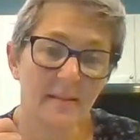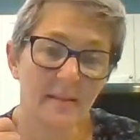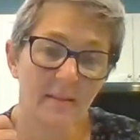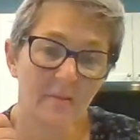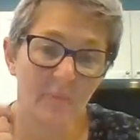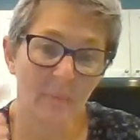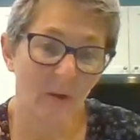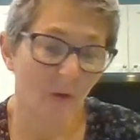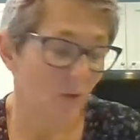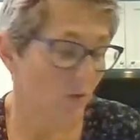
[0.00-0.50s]
if
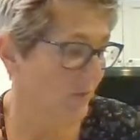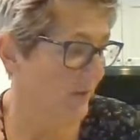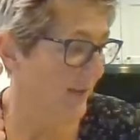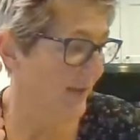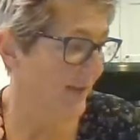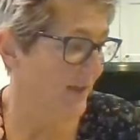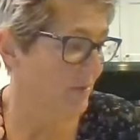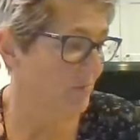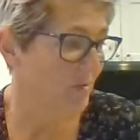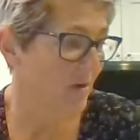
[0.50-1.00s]
my old
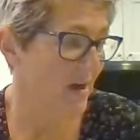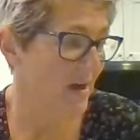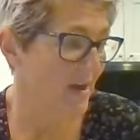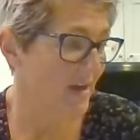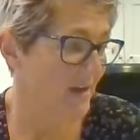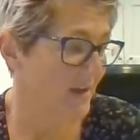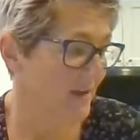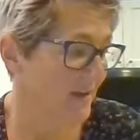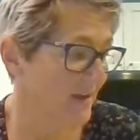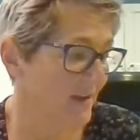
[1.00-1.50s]
lady
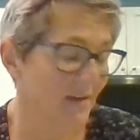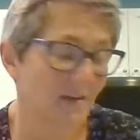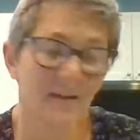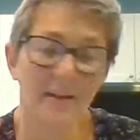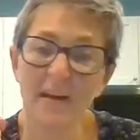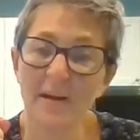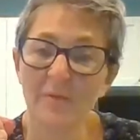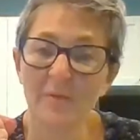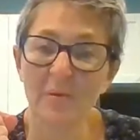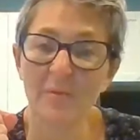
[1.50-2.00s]
brain
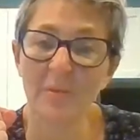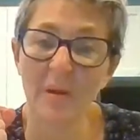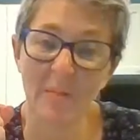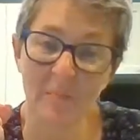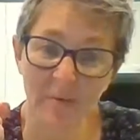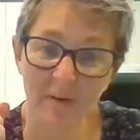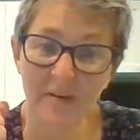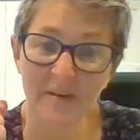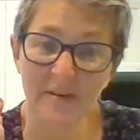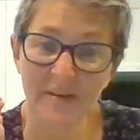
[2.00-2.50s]
can
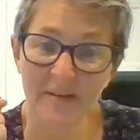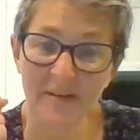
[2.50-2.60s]
remember